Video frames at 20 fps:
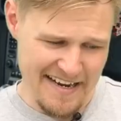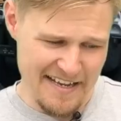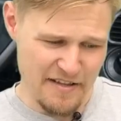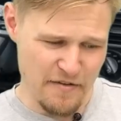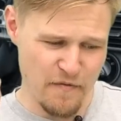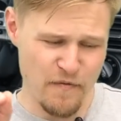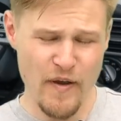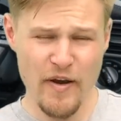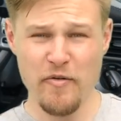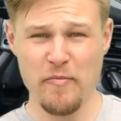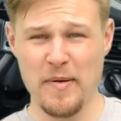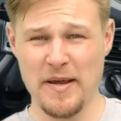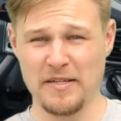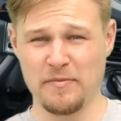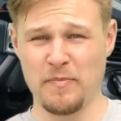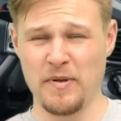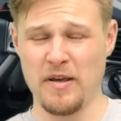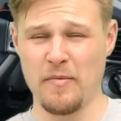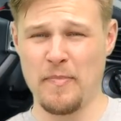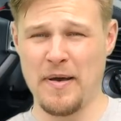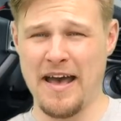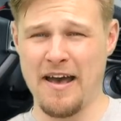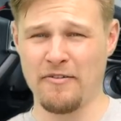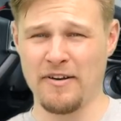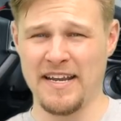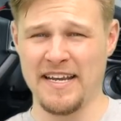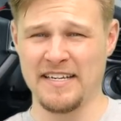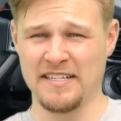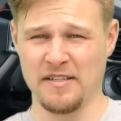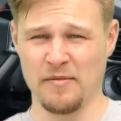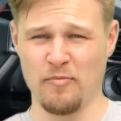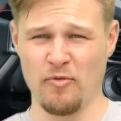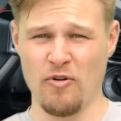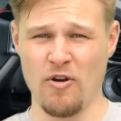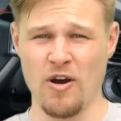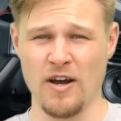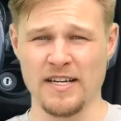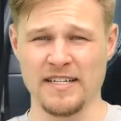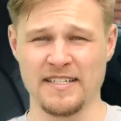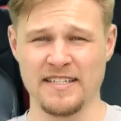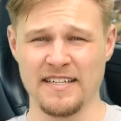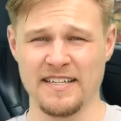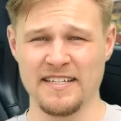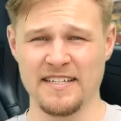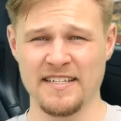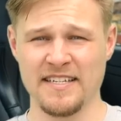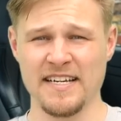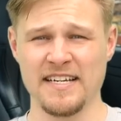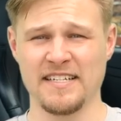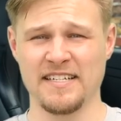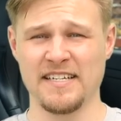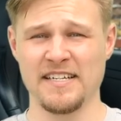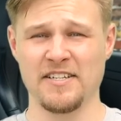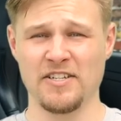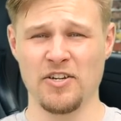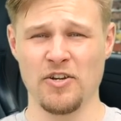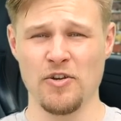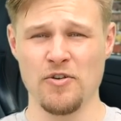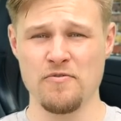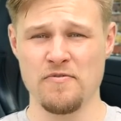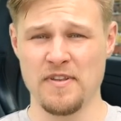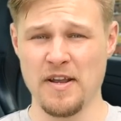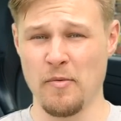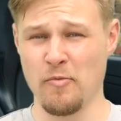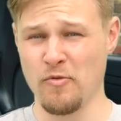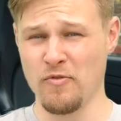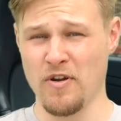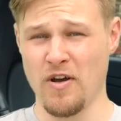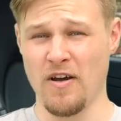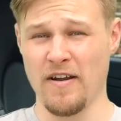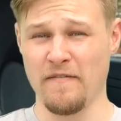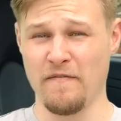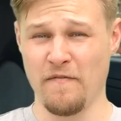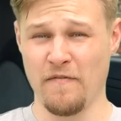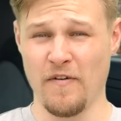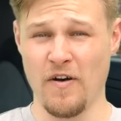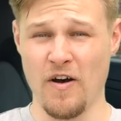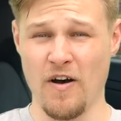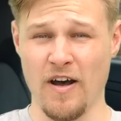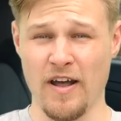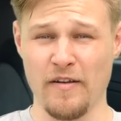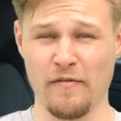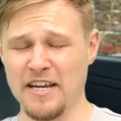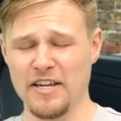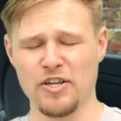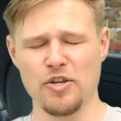The very best bit about it is the price, $62,995.